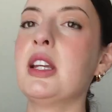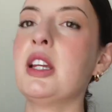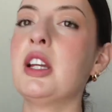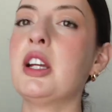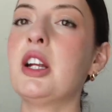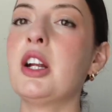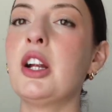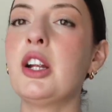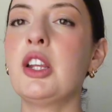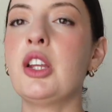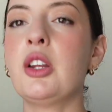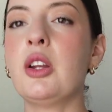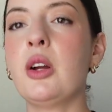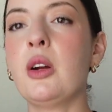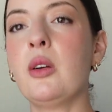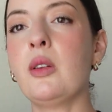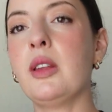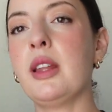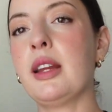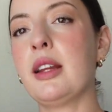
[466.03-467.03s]
here, you
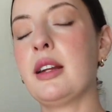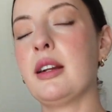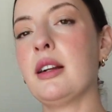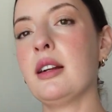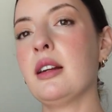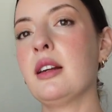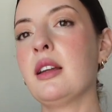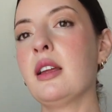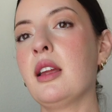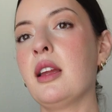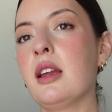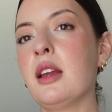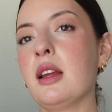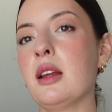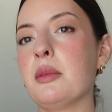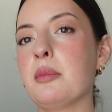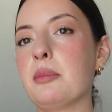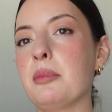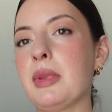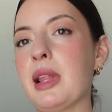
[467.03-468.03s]
know, like a
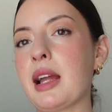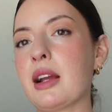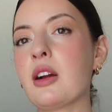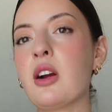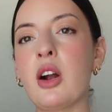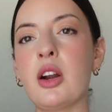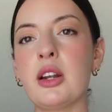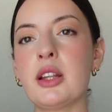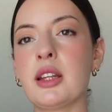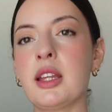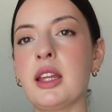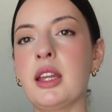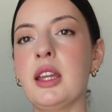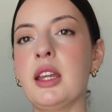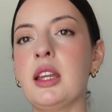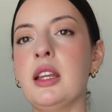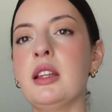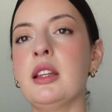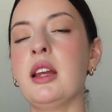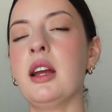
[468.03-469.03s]
black
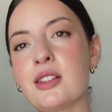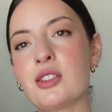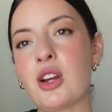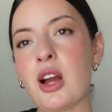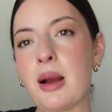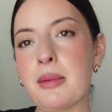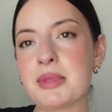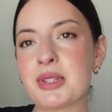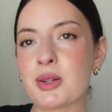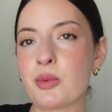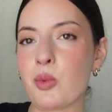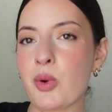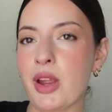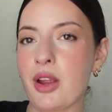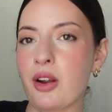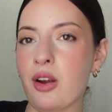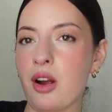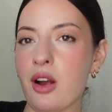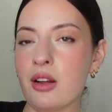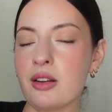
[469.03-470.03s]
cardigan top to
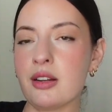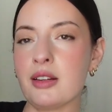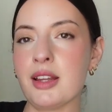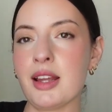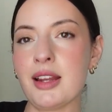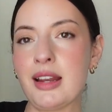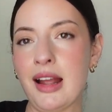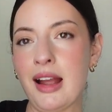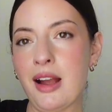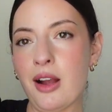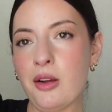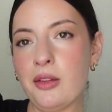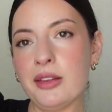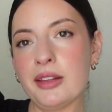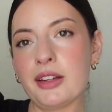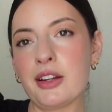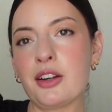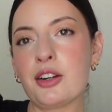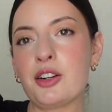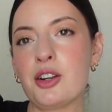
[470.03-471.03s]
wear on a night out,
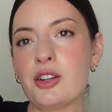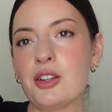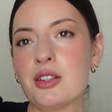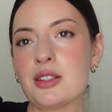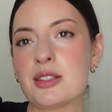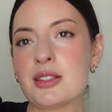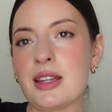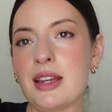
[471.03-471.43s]
like a girl's